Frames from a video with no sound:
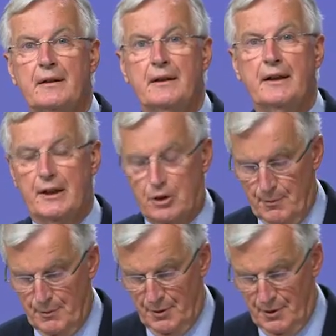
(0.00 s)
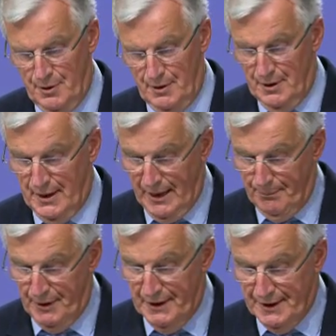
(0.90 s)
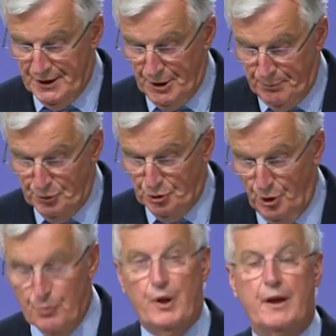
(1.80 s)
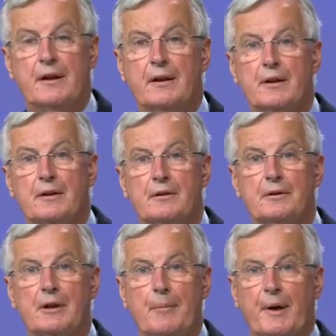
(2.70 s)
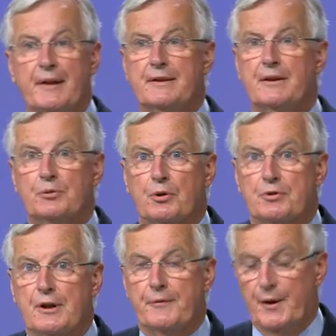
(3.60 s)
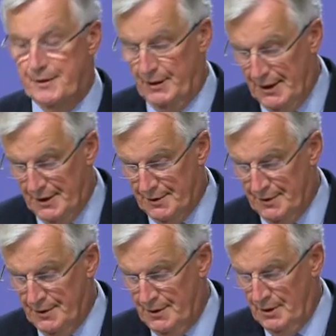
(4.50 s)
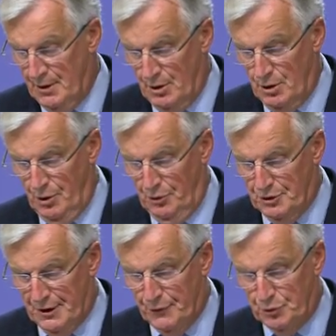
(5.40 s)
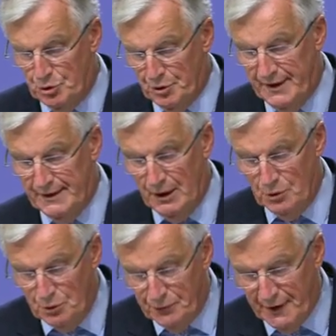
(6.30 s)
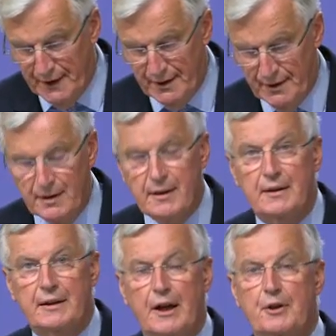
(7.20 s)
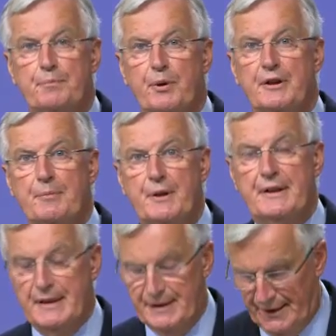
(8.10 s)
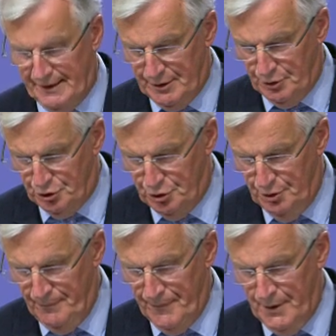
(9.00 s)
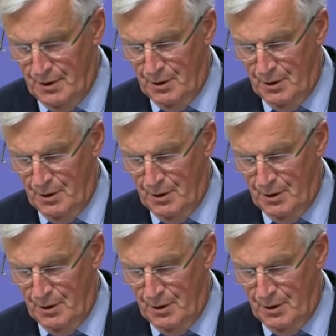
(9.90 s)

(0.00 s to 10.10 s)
From our side, as indeed was already pointed out by President Ursula von der Leyen several months ago, we have always been open on our side,